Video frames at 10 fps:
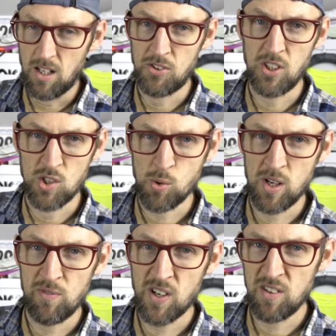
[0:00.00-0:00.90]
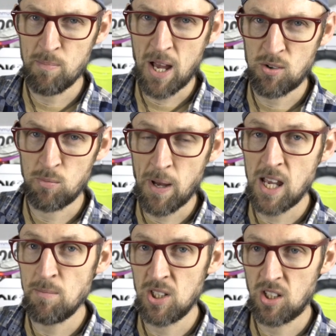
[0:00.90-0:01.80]
I think the £25
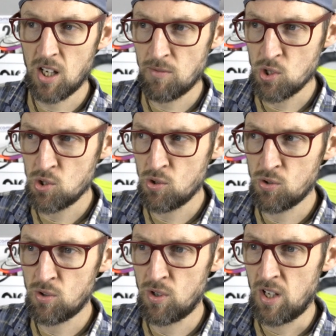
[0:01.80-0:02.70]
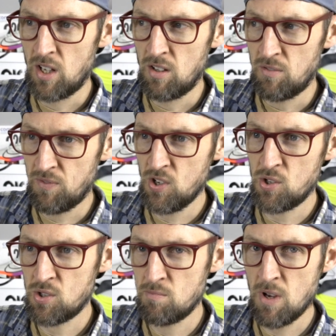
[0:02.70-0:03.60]
payment covers your
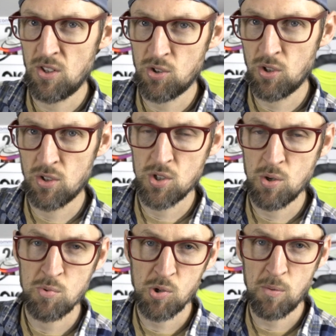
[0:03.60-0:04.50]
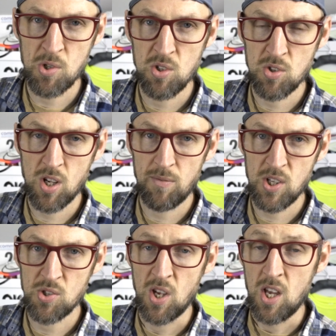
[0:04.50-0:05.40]
first month on the subscription
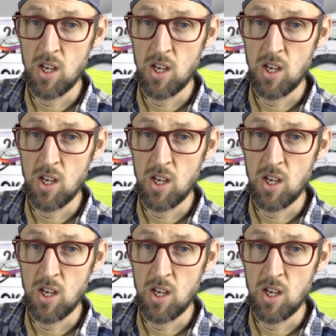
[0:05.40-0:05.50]
service,